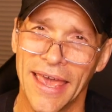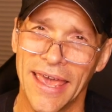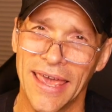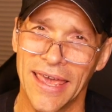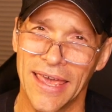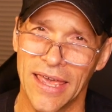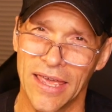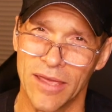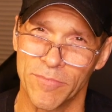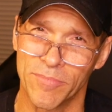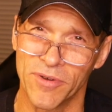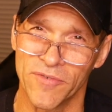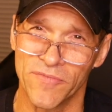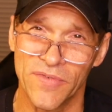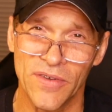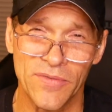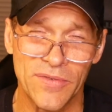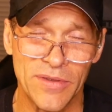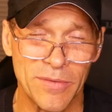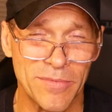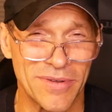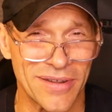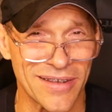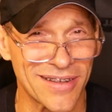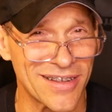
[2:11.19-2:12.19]
and put
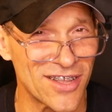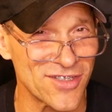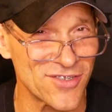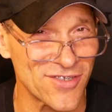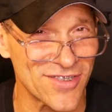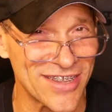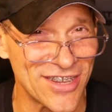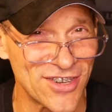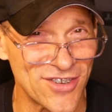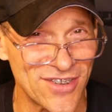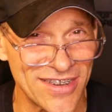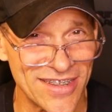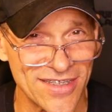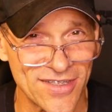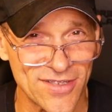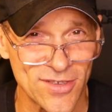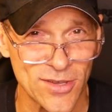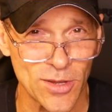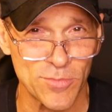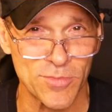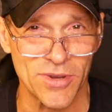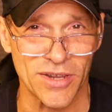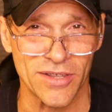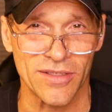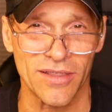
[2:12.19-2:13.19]
15-minute consultation in the
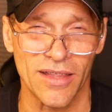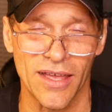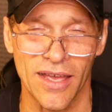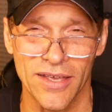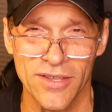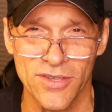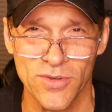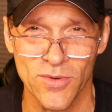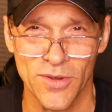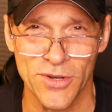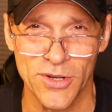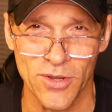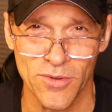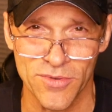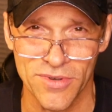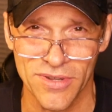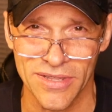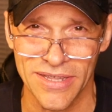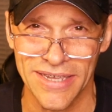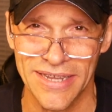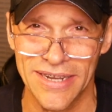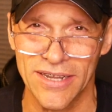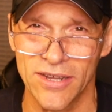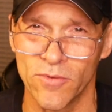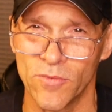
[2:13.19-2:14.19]
subject line so I don't
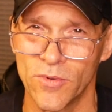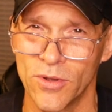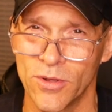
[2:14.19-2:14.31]
delete it.